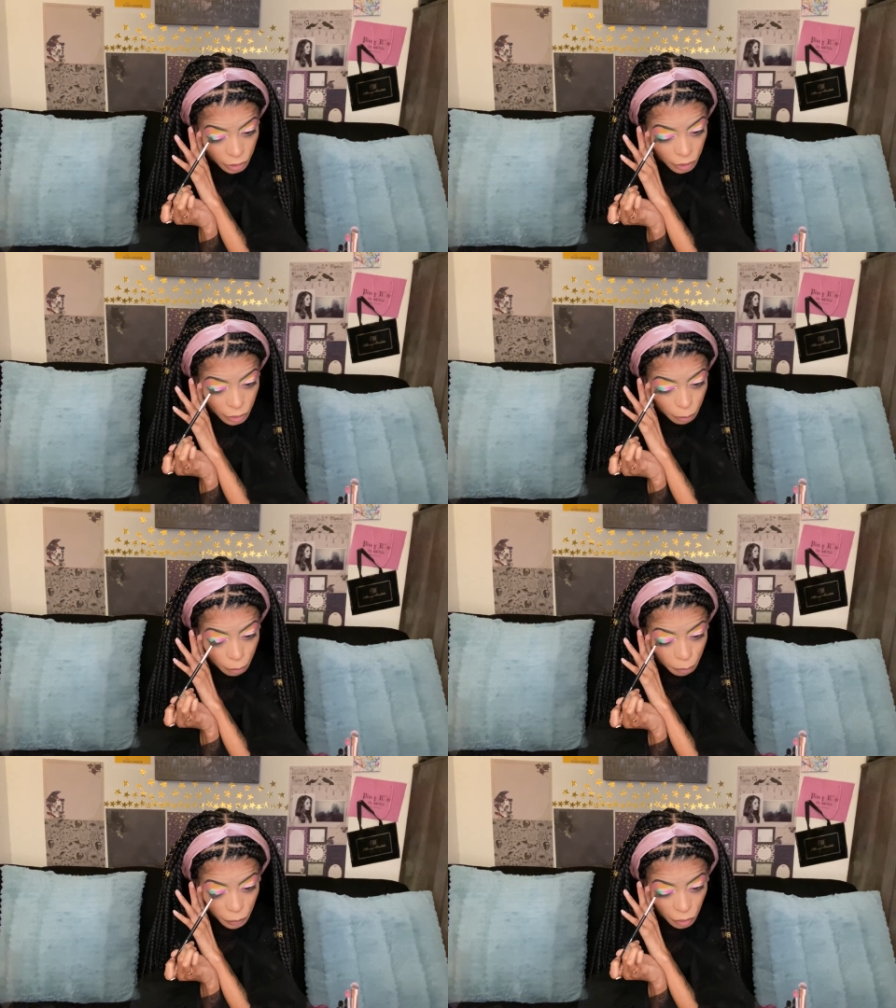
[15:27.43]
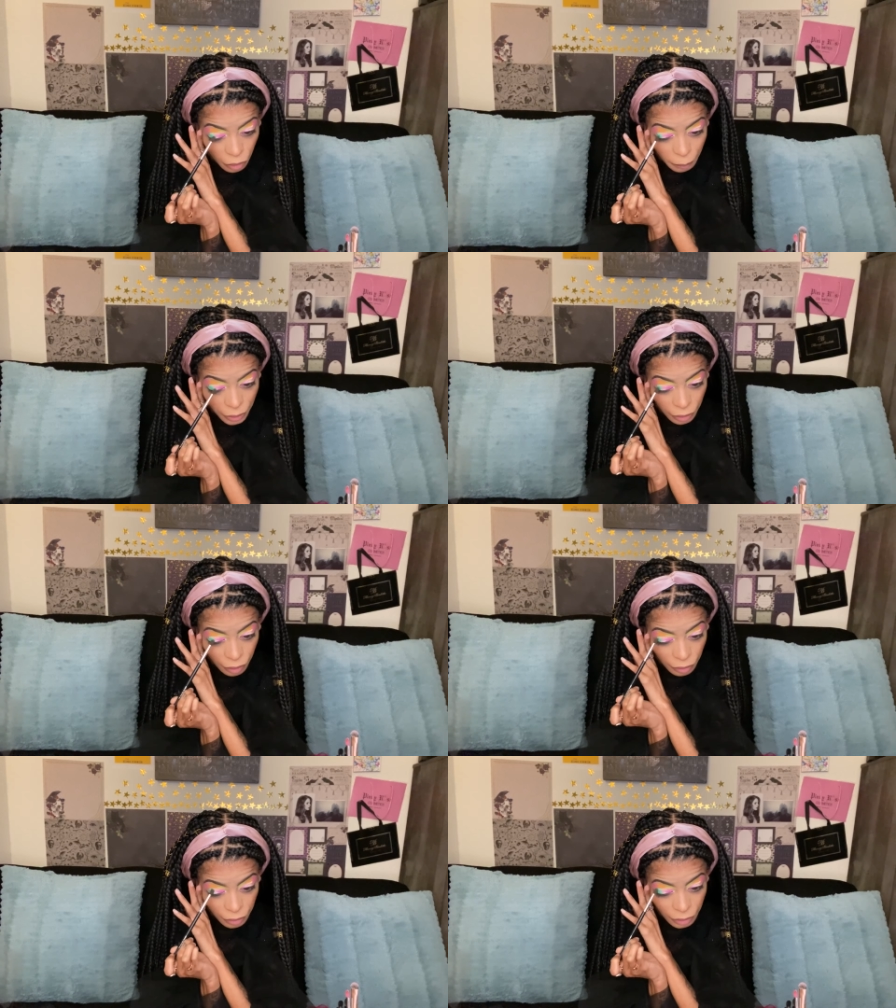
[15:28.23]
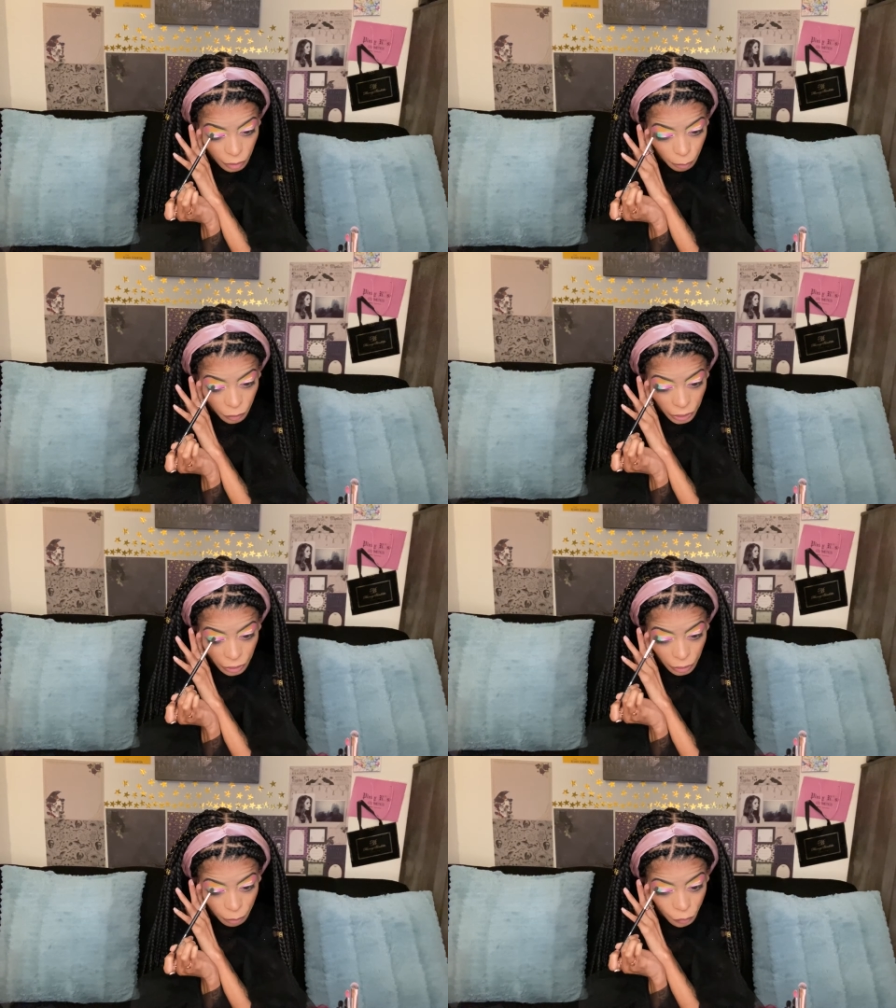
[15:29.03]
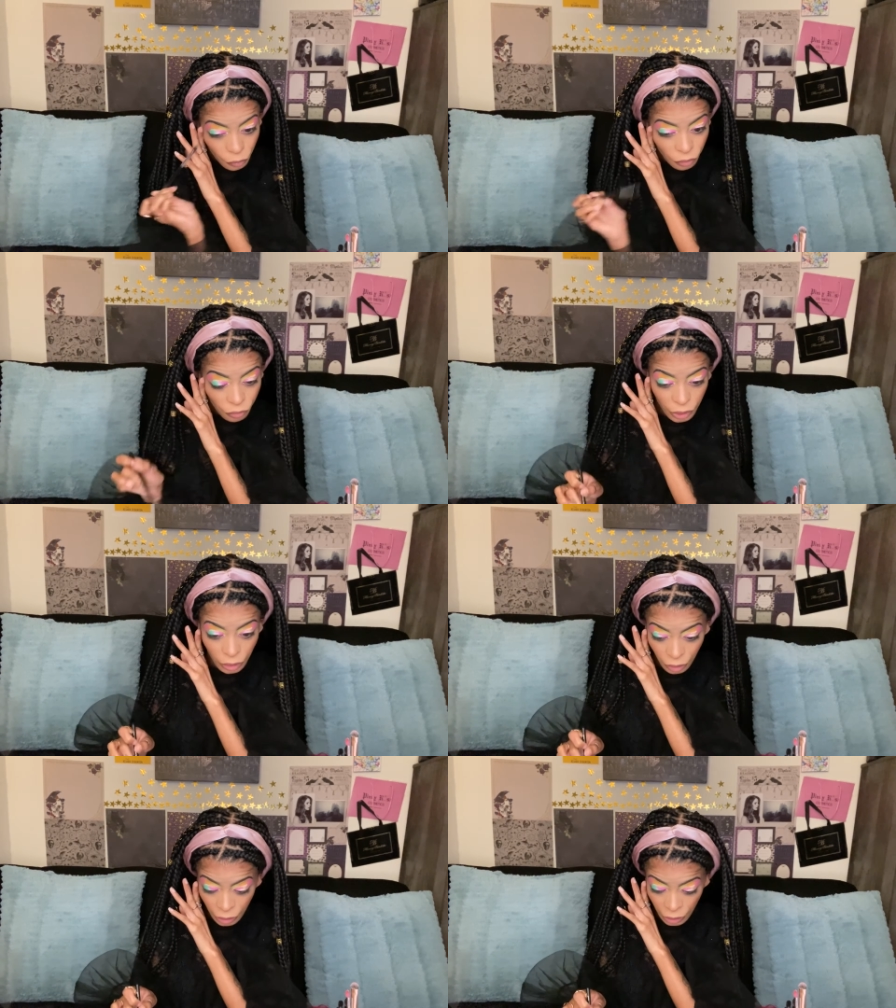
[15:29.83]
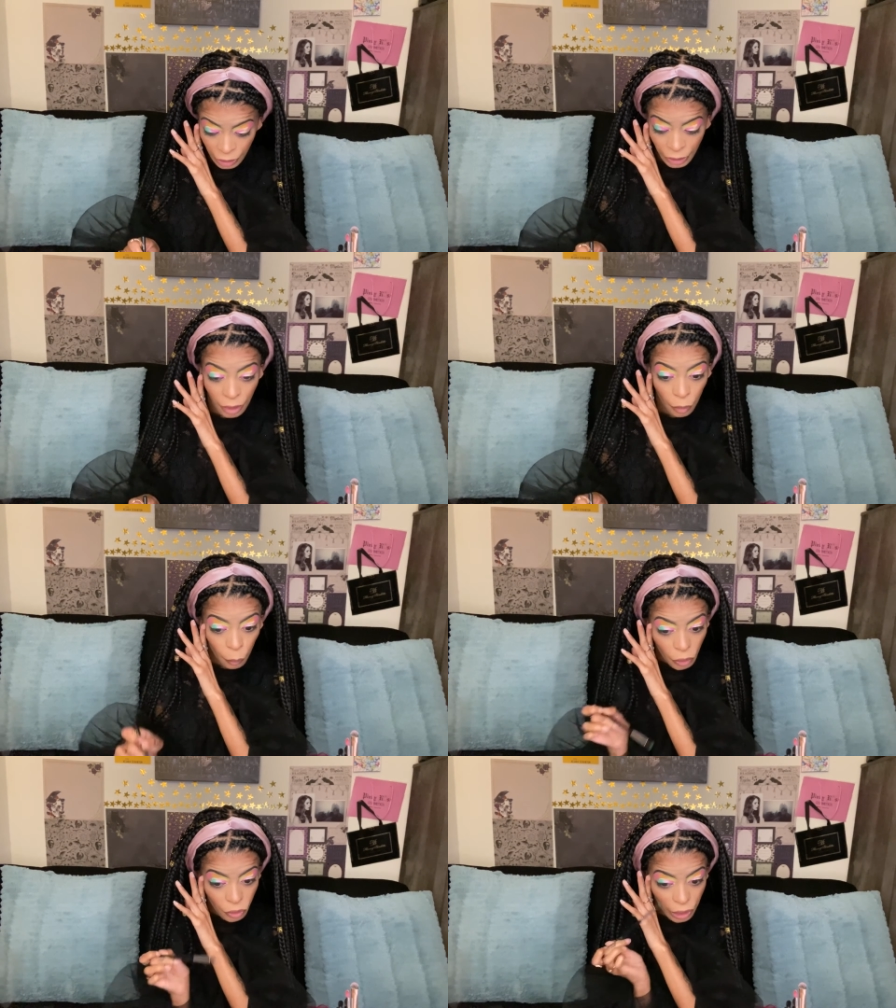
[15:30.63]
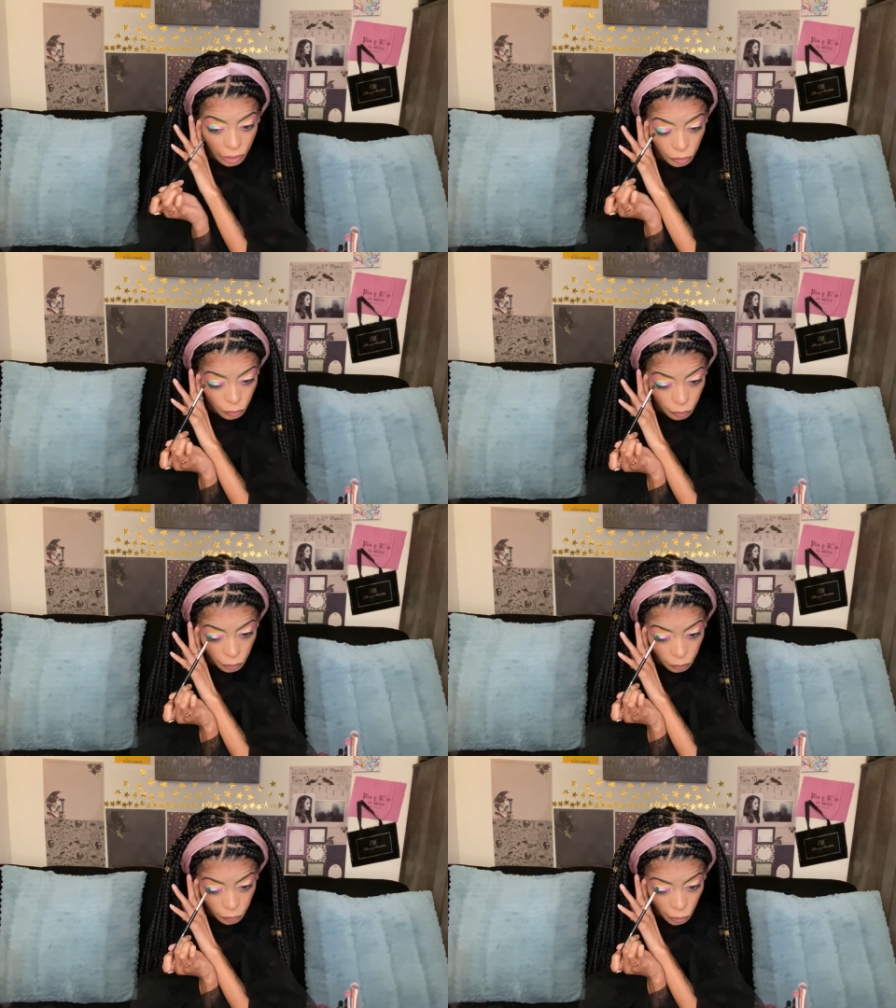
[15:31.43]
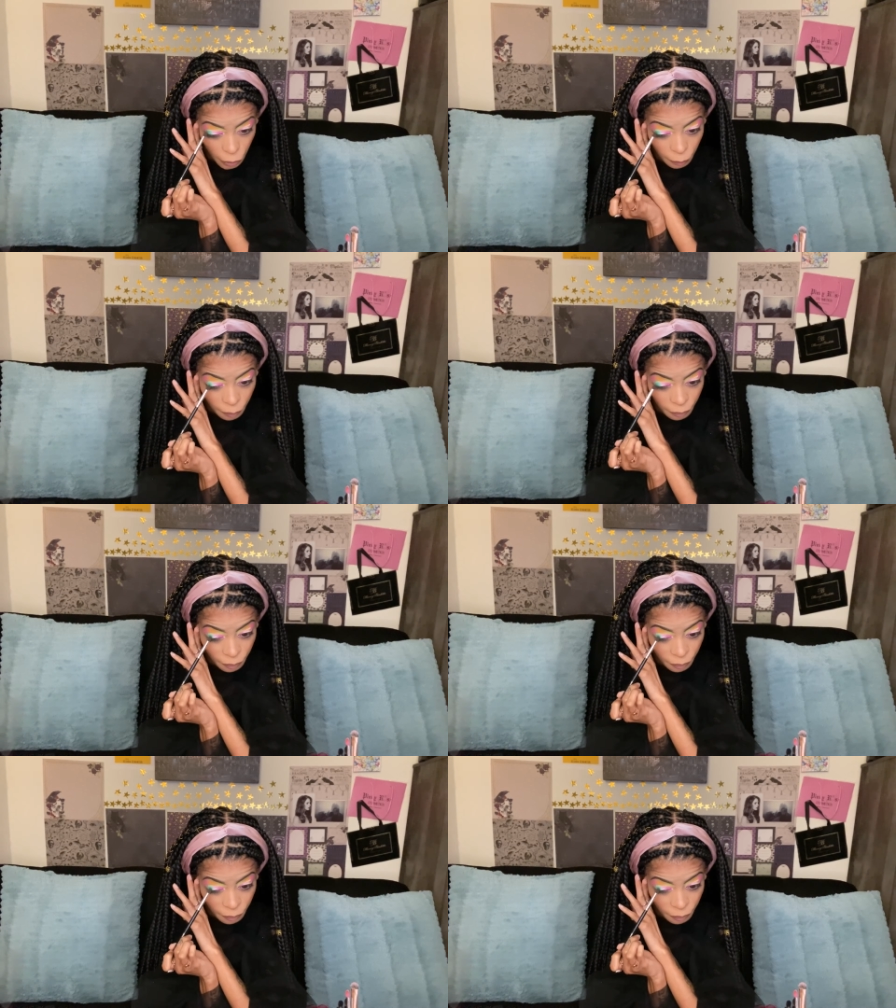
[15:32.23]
It's, oh my god, it's blending beautifully with that Duochrome.